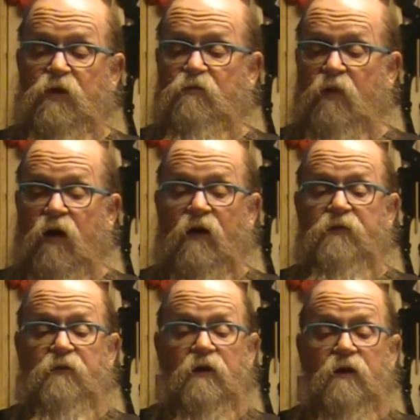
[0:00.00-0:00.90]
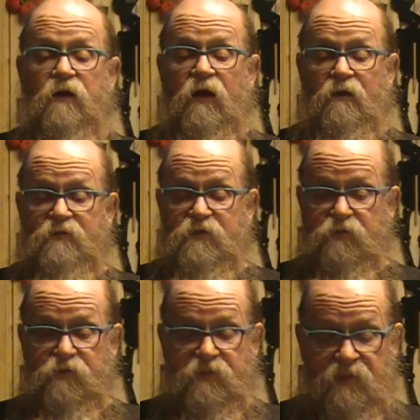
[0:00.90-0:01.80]
Mothra comes
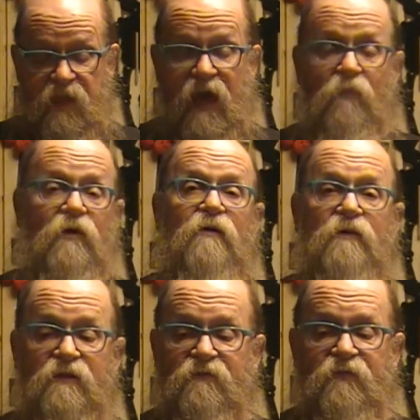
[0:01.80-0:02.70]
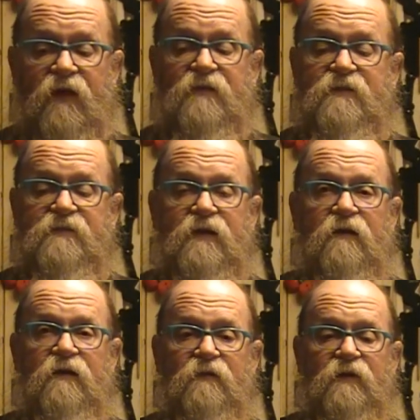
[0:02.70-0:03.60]
to slap him in the face and
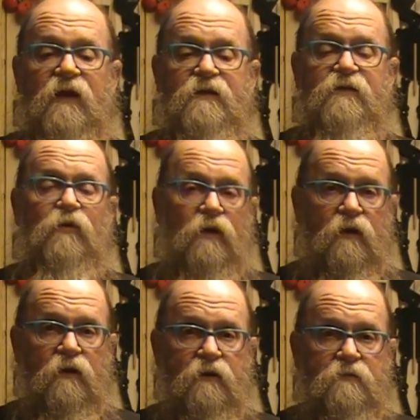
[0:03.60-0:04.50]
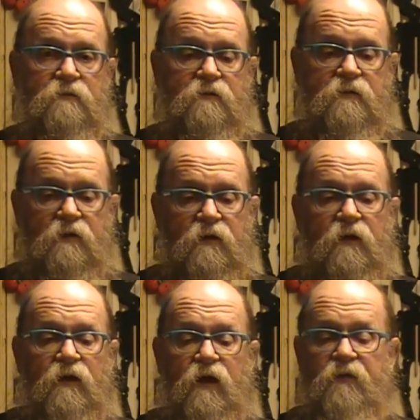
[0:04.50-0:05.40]
tell him to get to work.
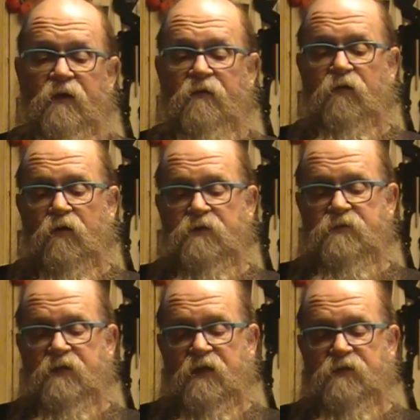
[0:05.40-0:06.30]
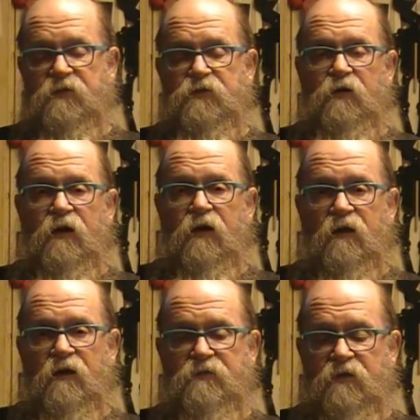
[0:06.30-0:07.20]
And then, of course, next issue, all
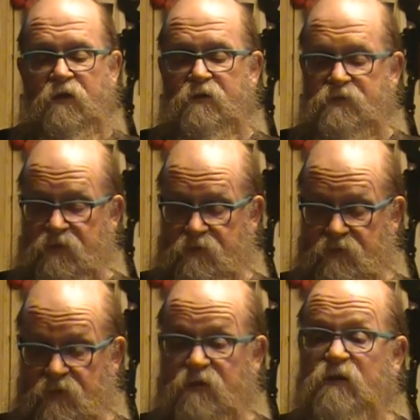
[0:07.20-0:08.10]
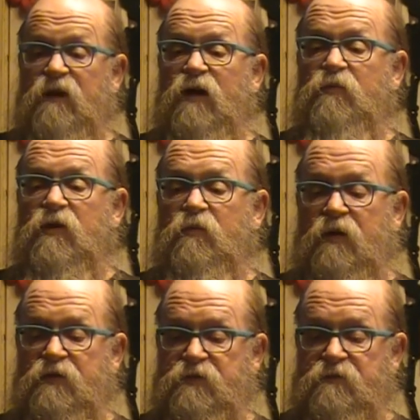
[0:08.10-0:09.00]
I saw was a big
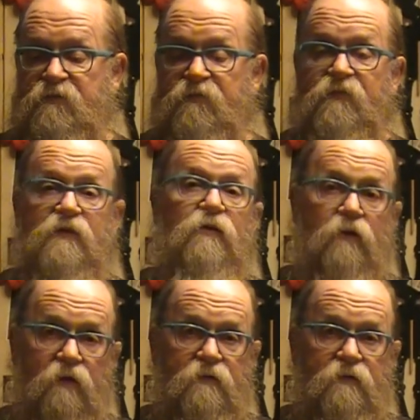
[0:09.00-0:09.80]
picture of Ghidorah.